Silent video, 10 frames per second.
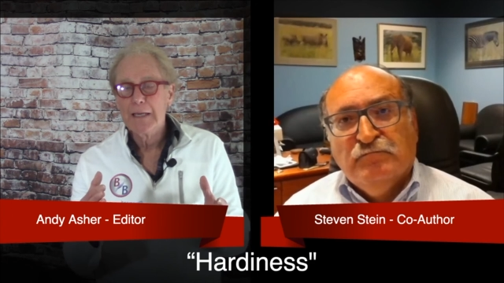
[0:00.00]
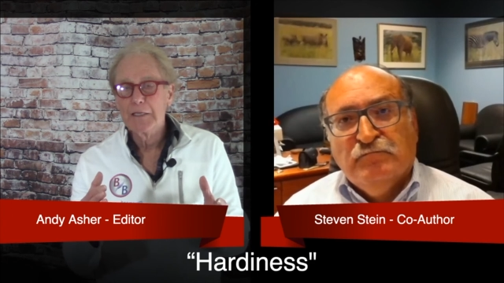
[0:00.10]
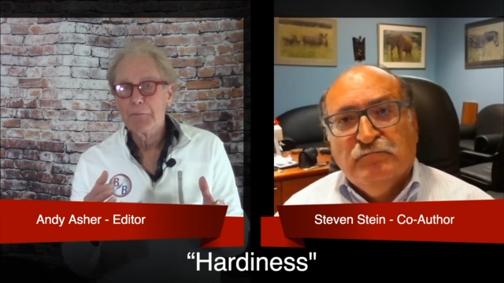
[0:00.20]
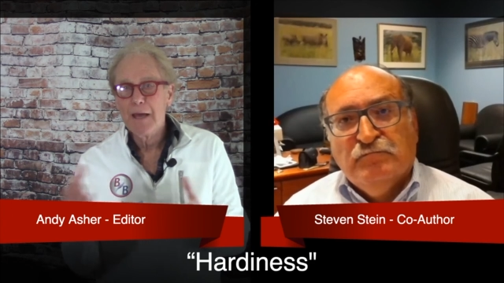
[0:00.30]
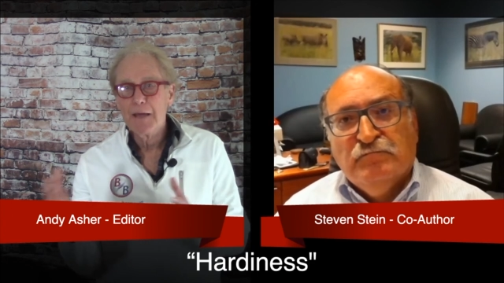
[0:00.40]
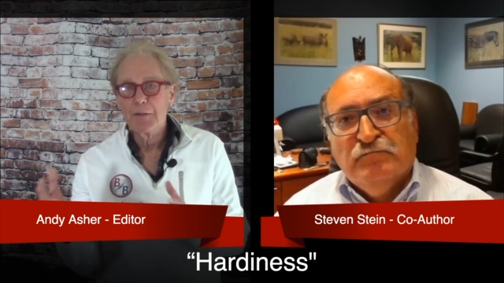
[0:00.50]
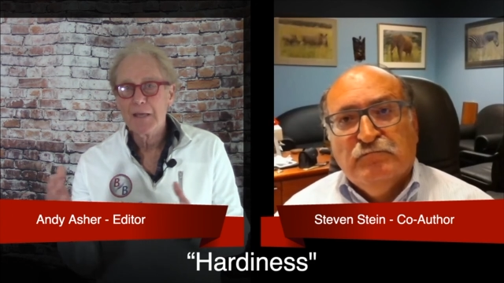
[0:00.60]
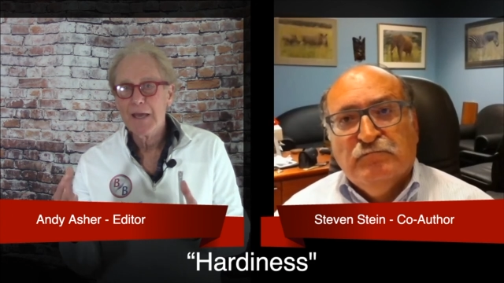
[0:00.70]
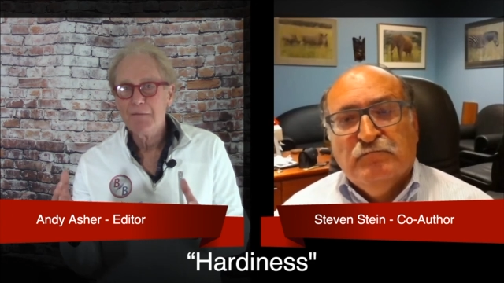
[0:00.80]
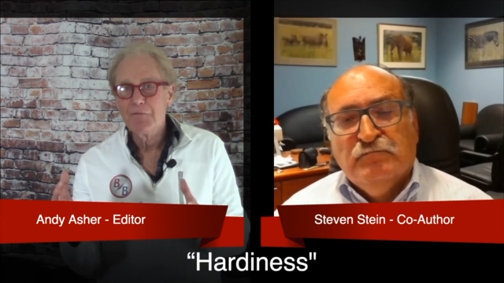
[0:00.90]
Speaker 1: into bad
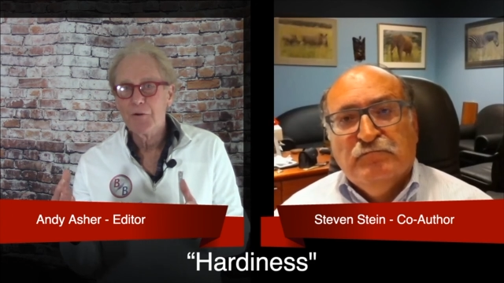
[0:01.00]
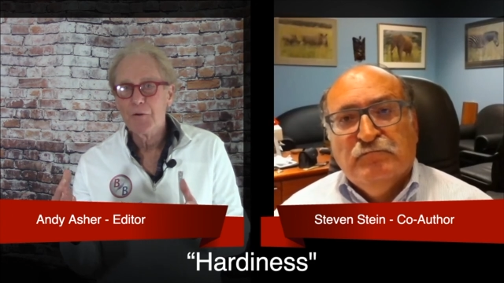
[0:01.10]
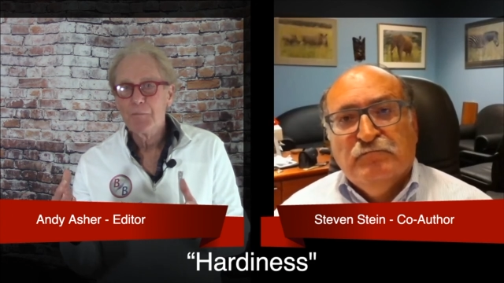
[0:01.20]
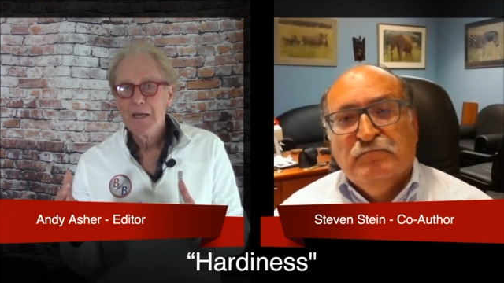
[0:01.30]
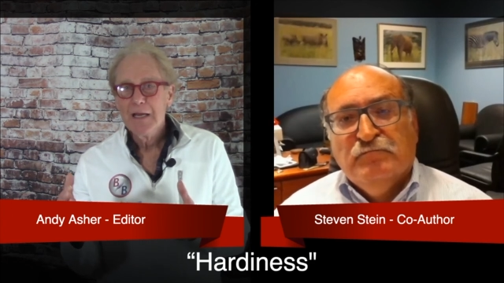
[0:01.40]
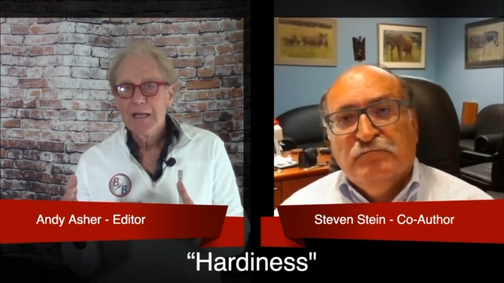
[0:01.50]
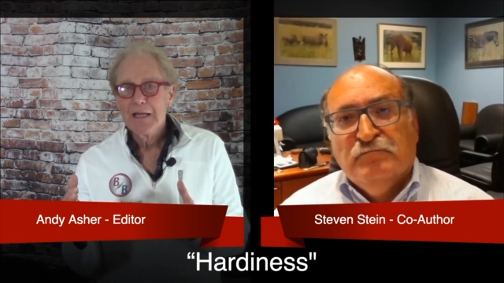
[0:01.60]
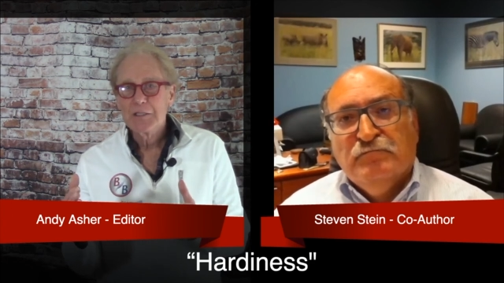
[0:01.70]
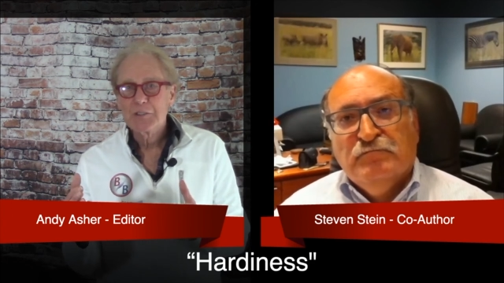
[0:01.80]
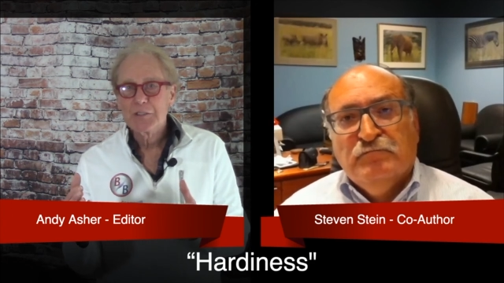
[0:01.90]
behavior.
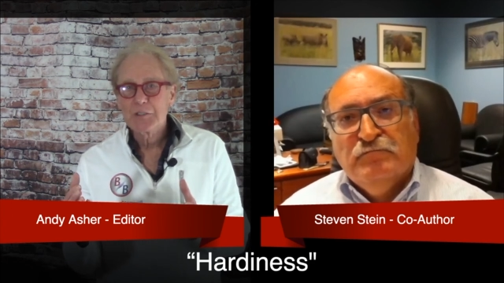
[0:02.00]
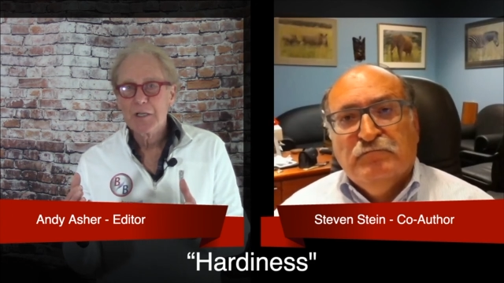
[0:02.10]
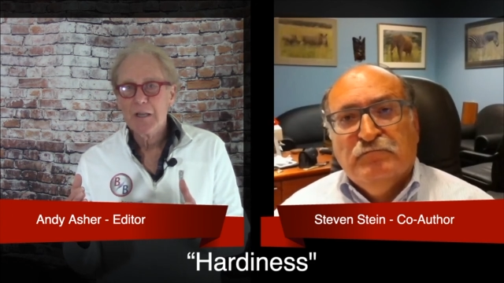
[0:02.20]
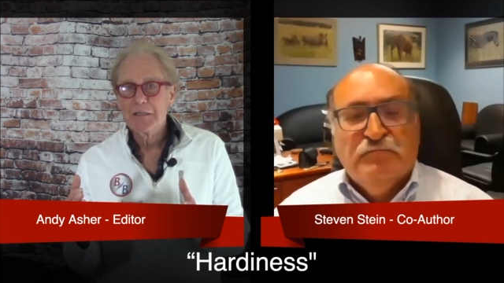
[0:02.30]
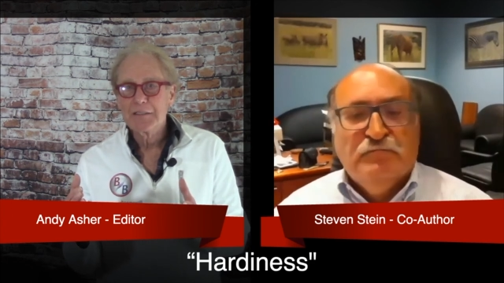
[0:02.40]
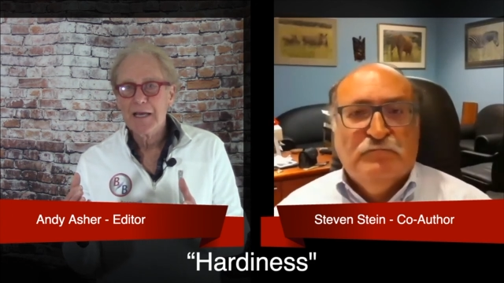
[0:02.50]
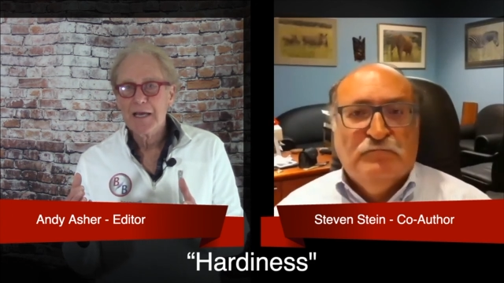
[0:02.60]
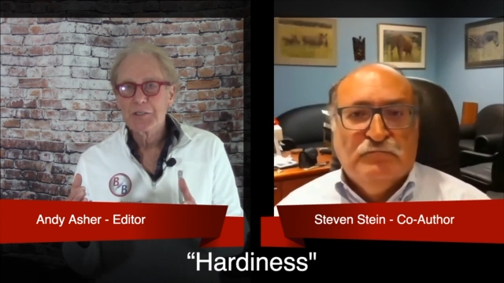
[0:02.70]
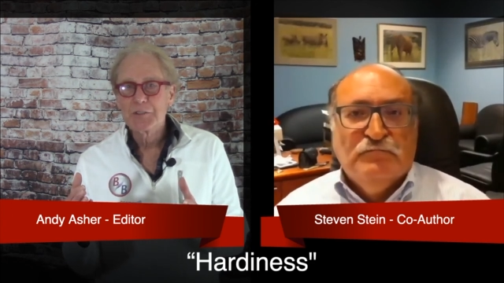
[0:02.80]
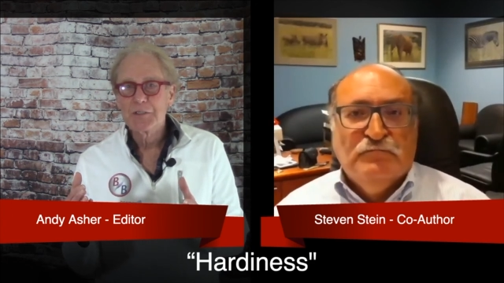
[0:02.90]
It's a lot to
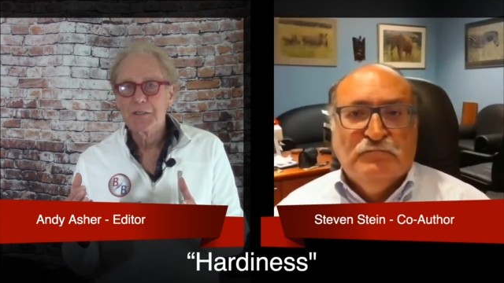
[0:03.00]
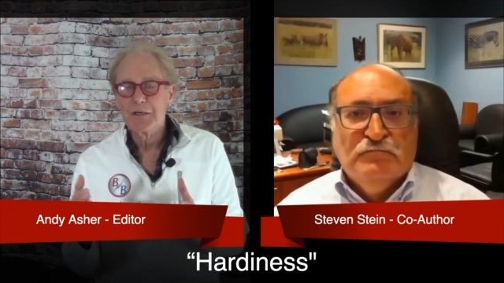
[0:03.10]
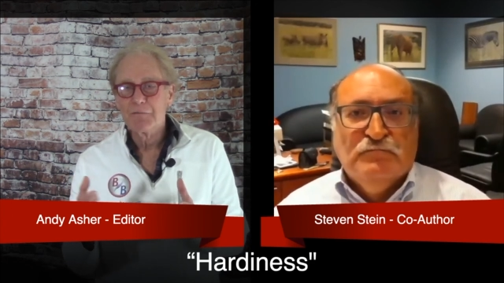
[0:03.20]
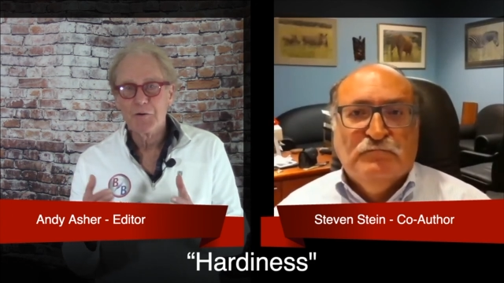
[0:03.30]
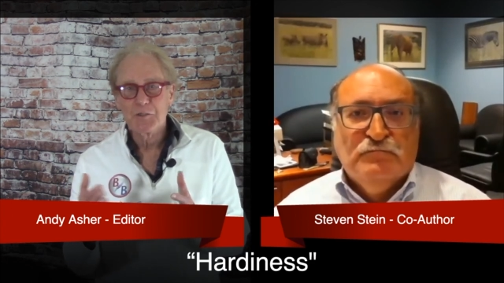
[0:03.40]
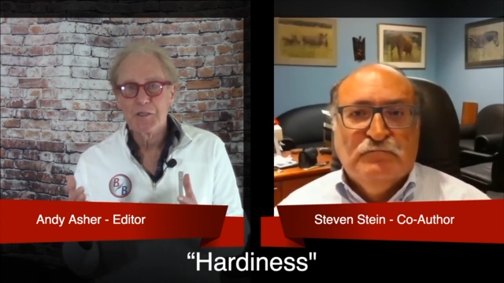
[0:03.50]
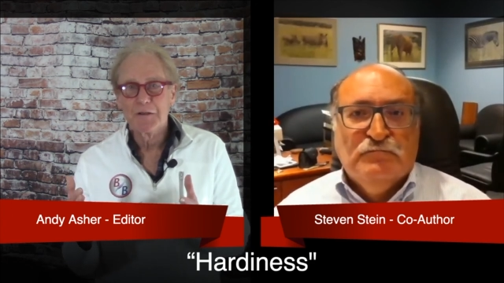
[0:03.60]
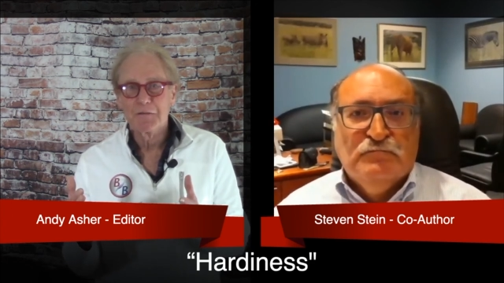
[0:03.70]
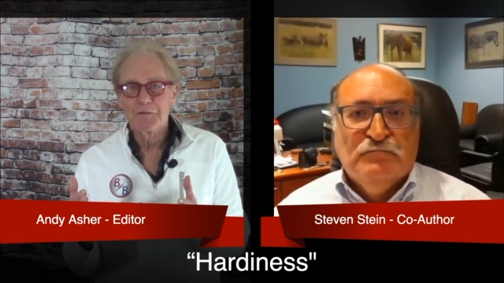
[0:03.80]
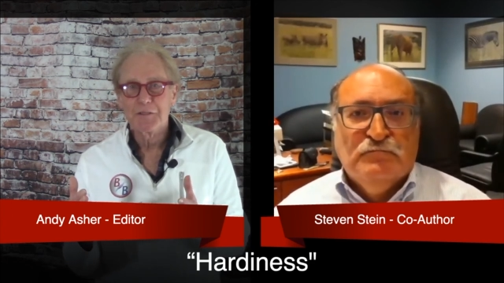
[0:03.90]
ask of
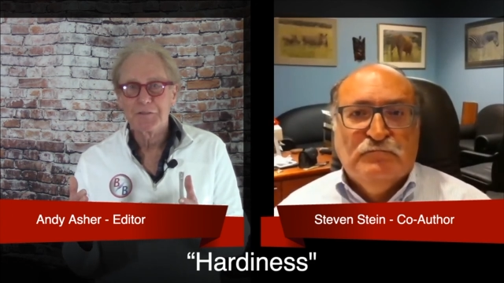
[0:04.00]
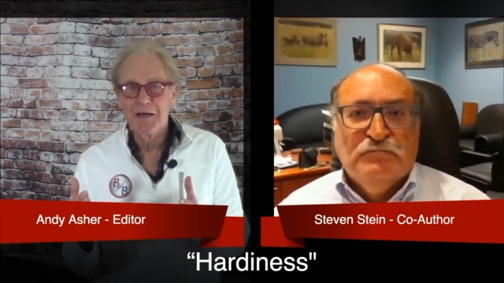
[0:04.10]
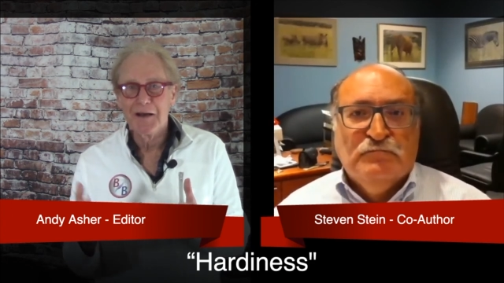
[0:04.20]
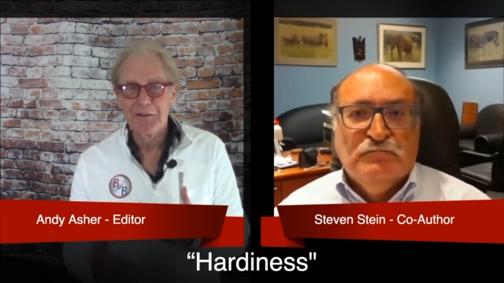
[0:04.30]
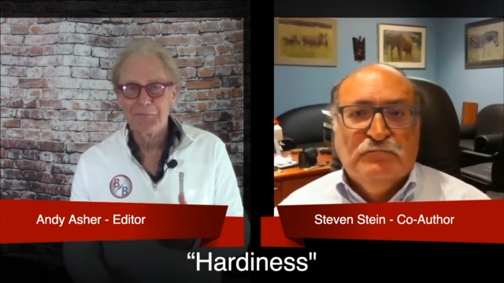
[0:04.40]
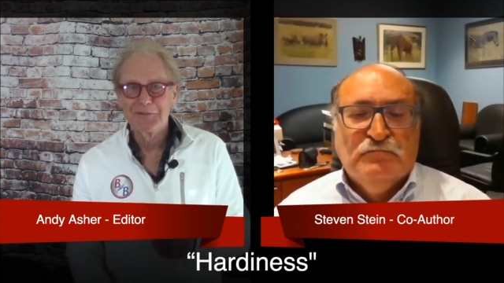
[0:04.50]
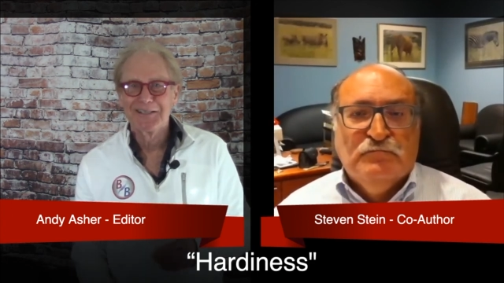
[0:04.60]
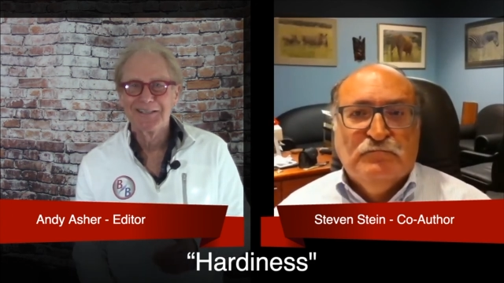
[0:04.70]
ourselves at times.